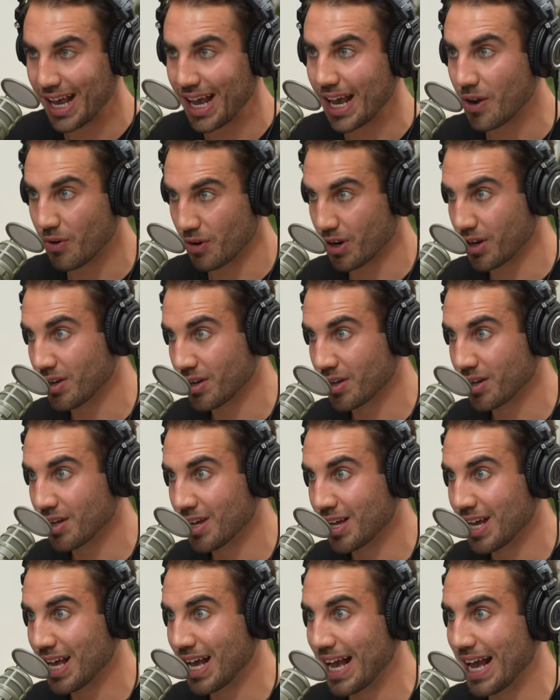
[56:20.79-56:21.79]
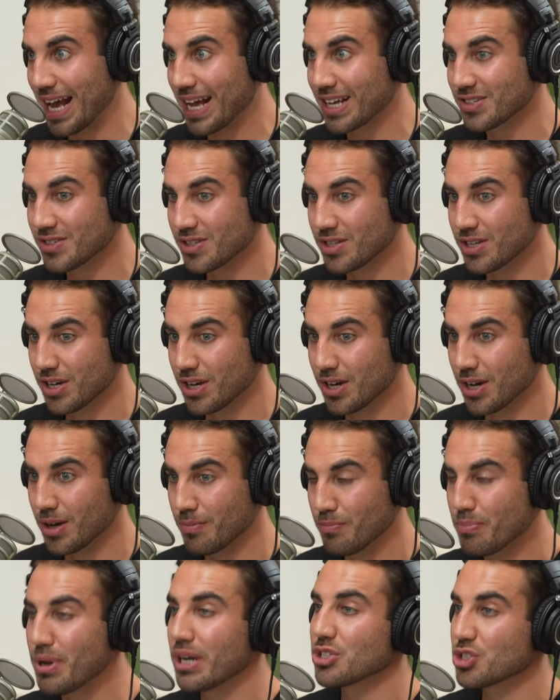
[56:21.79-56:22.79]
Aaron as
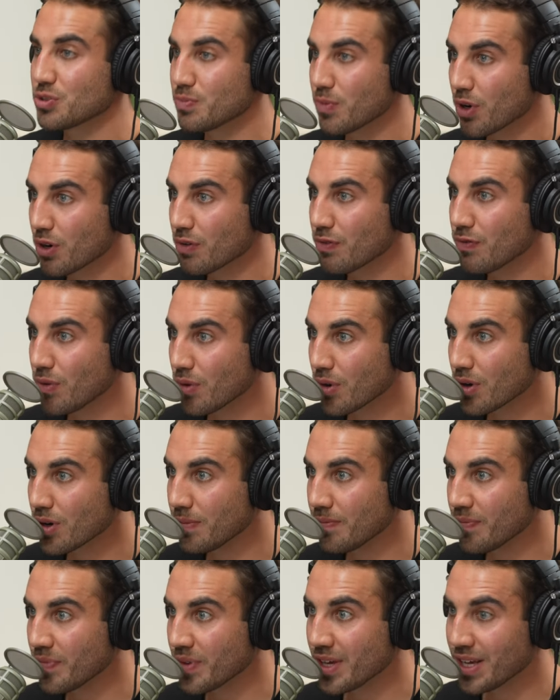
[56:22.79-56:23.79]
the benchmark for